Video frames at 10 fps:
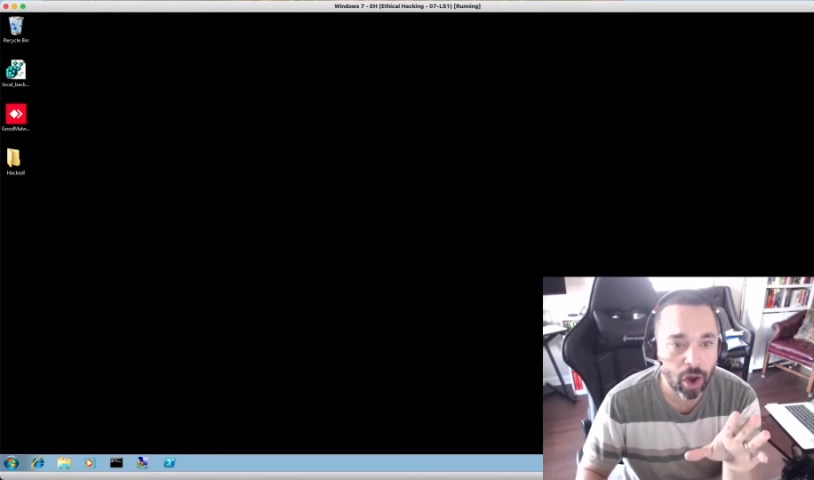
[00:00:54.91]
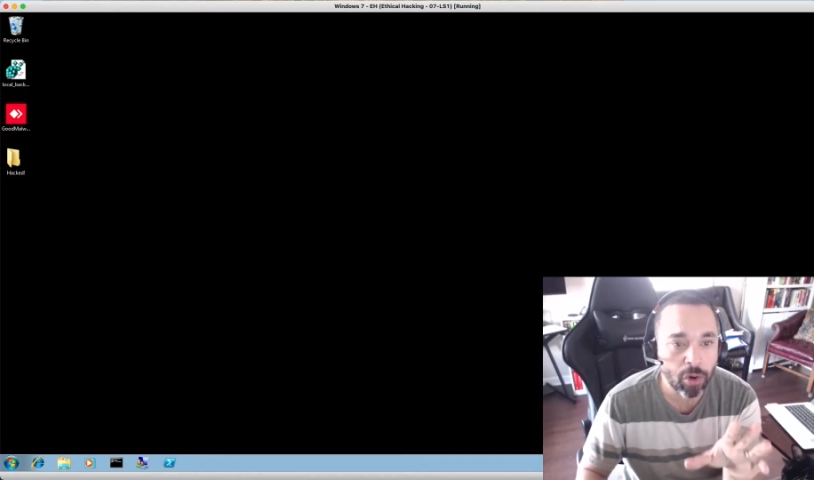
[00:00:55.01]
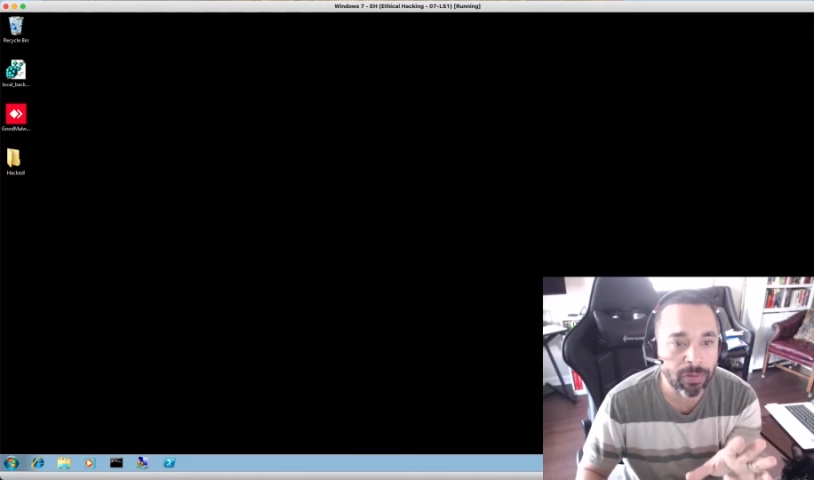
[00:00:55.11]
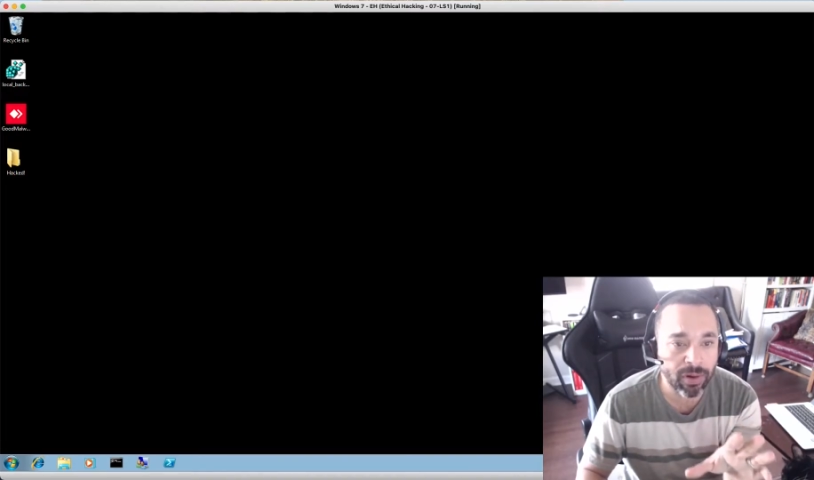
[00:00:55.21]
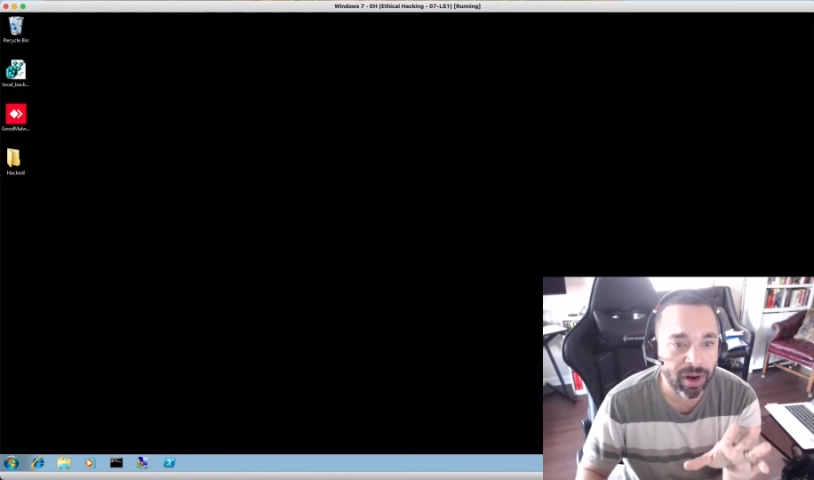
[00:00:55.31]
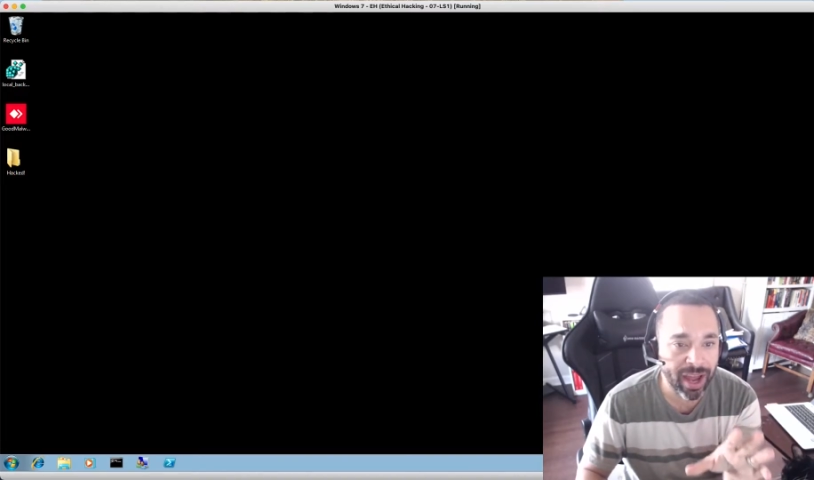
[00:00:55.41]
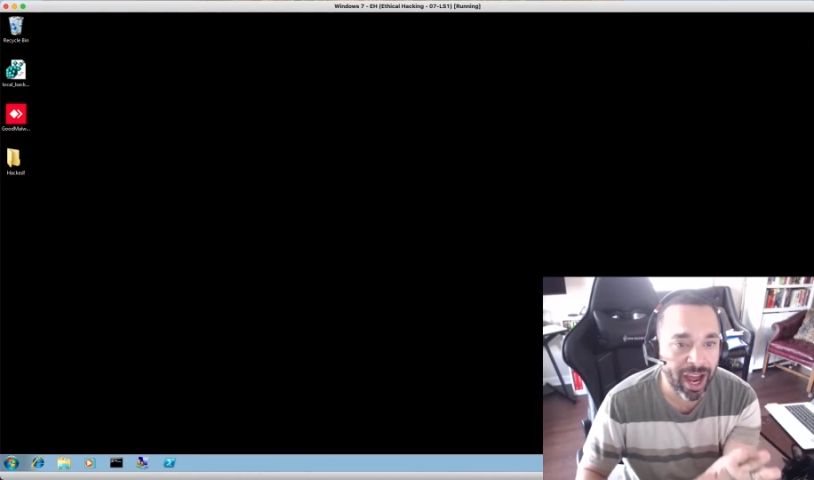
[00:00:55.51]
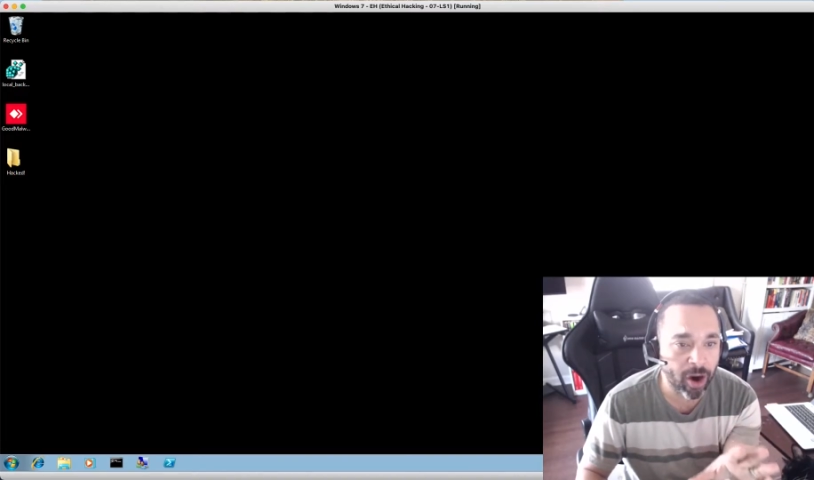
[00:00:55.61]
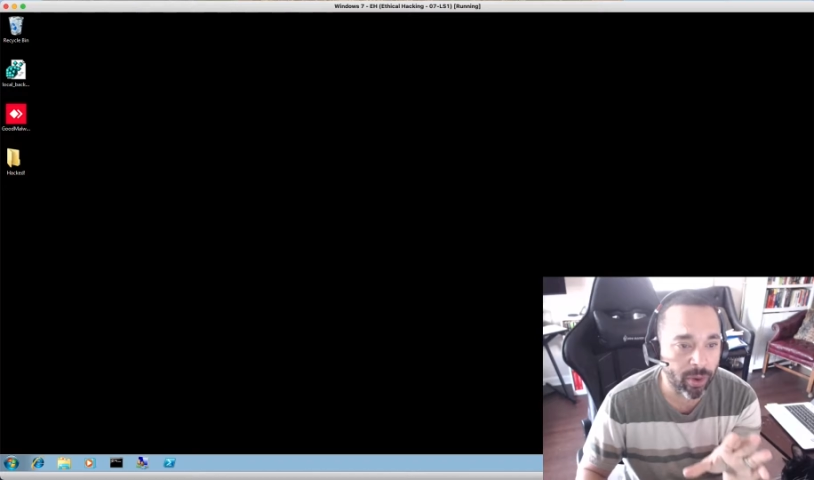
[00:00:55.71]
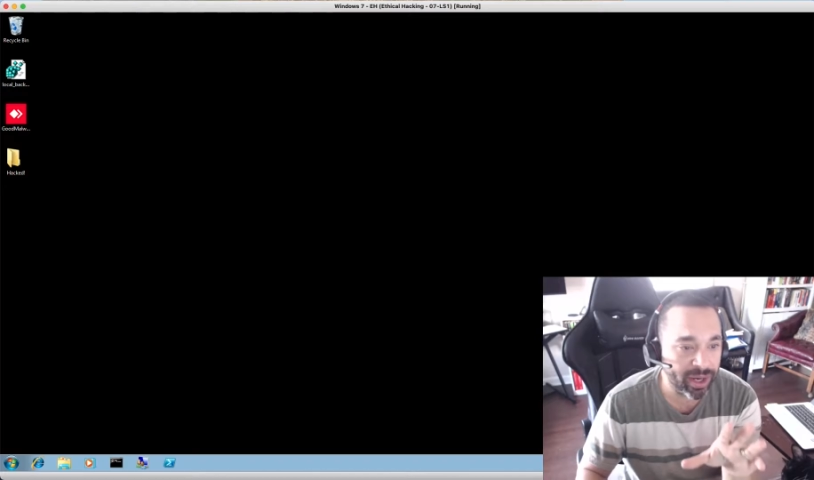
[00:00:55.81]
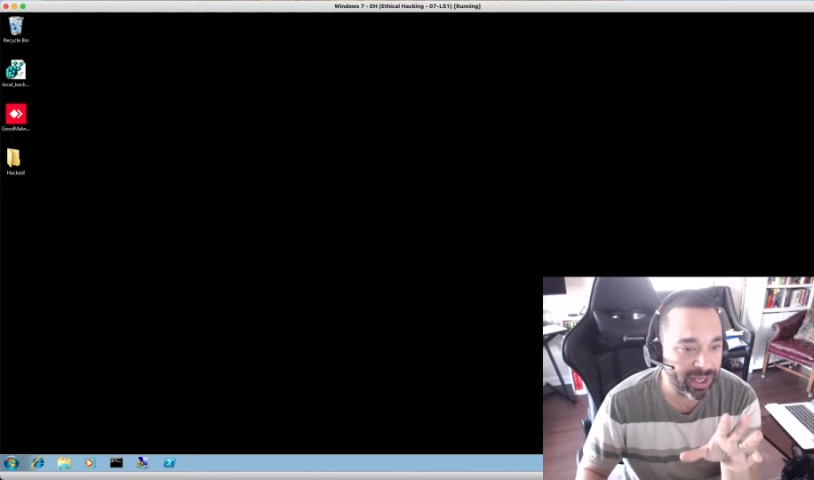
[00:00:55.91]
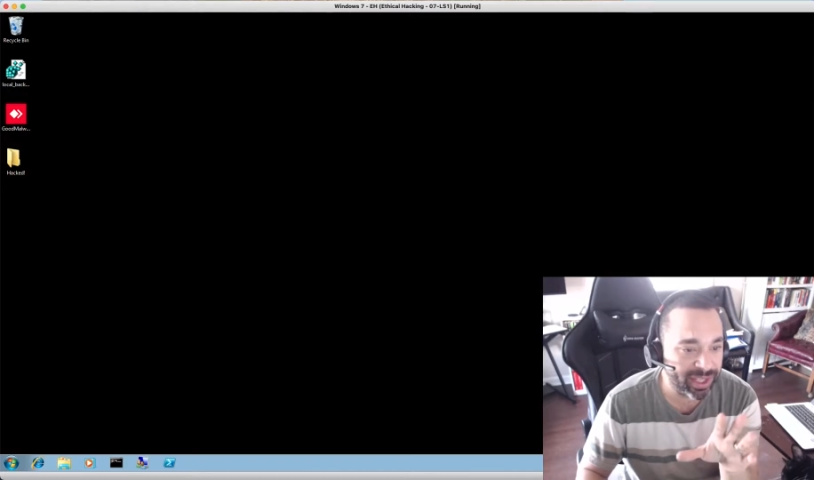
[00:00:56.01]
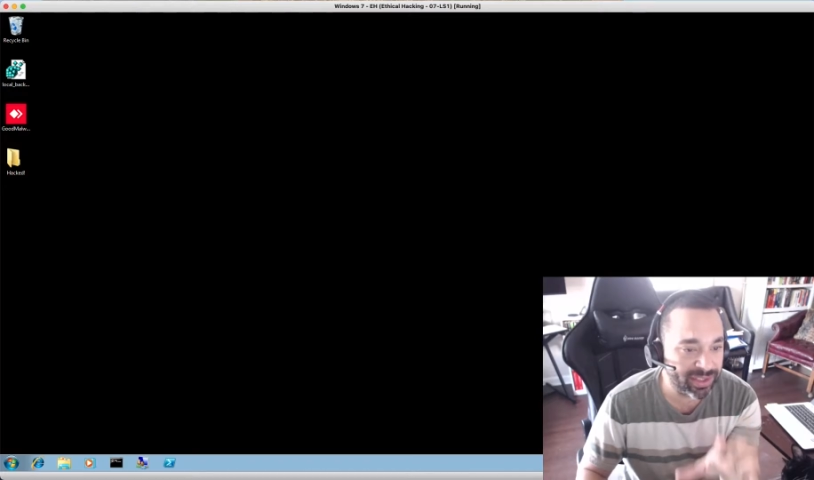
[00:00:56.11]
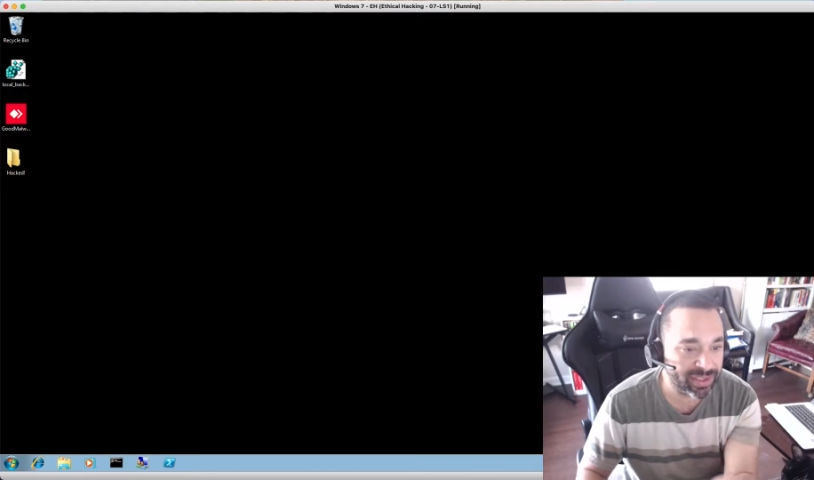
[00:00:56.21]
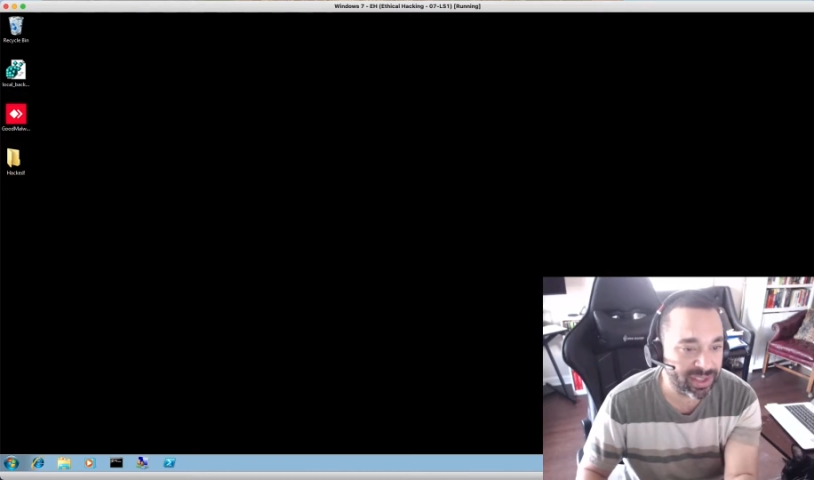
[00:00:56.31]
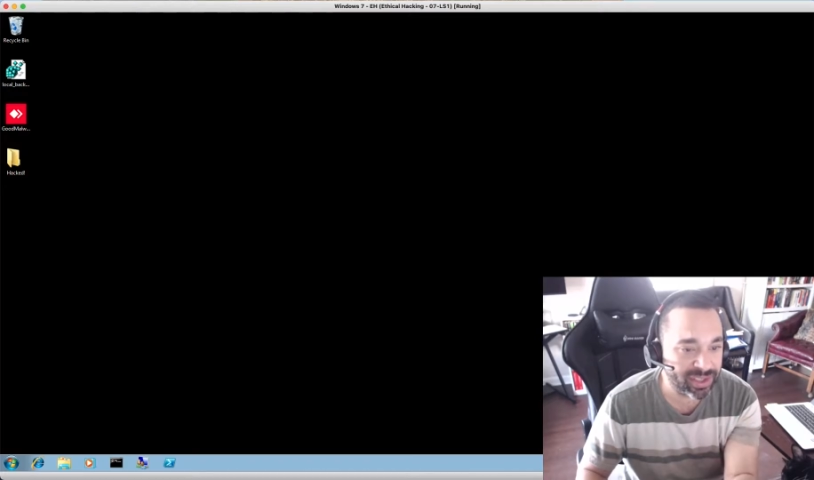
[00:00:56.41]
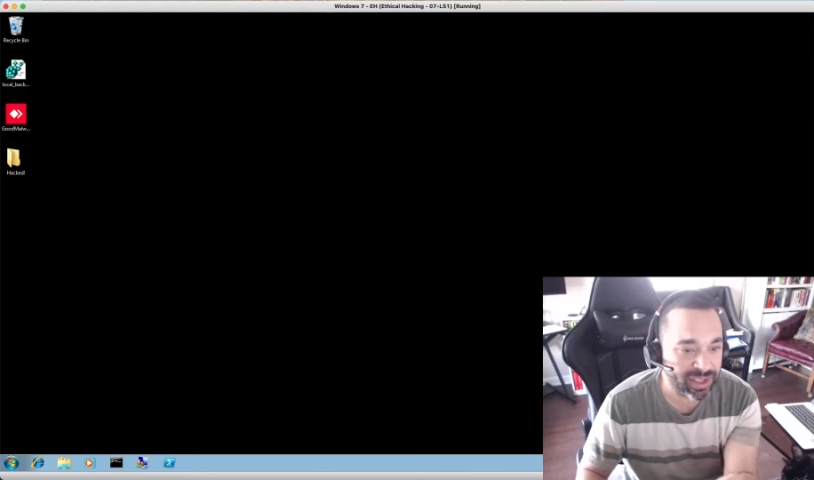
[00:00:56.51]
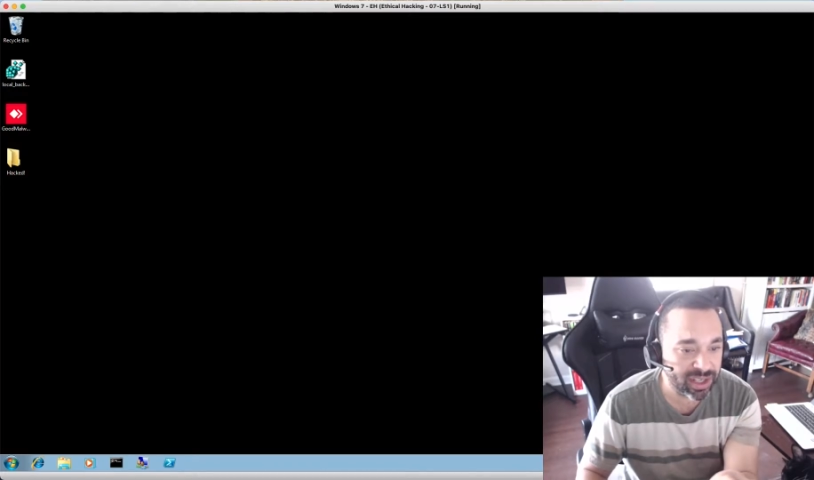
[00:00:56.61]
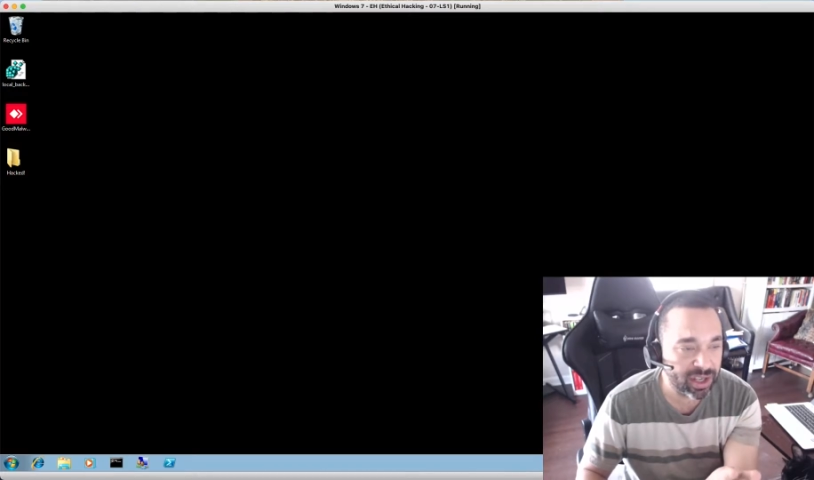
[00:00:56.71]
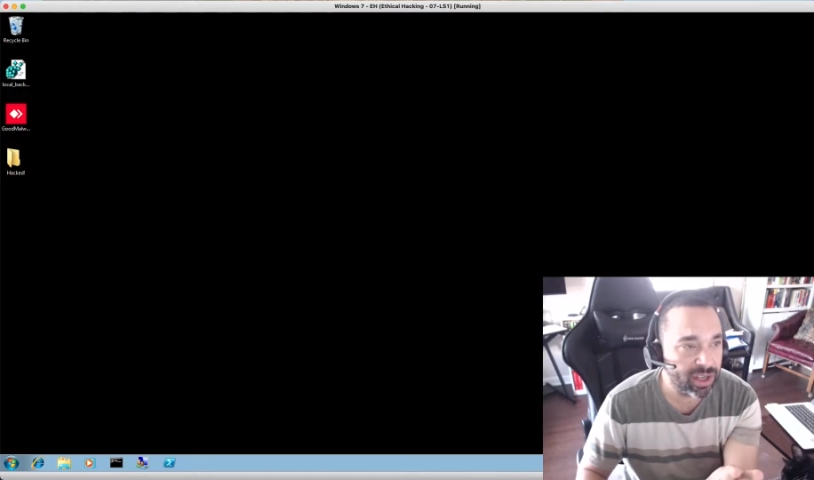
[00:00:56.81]
over our
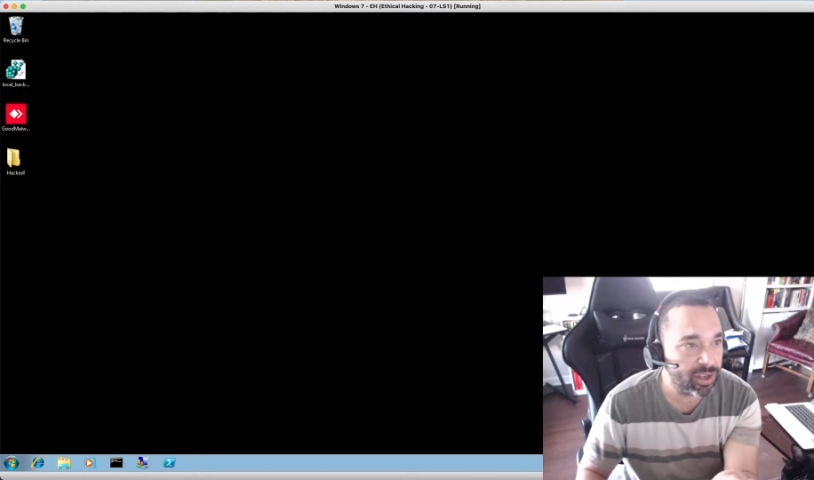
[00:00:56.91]
existing